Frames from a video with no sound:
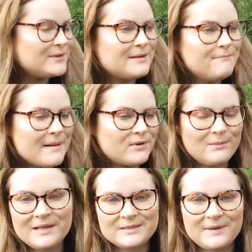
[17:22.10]
what a
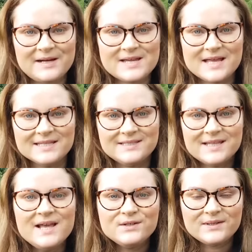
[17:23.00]
memorable
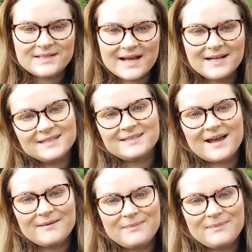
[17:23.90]
experience. £29.99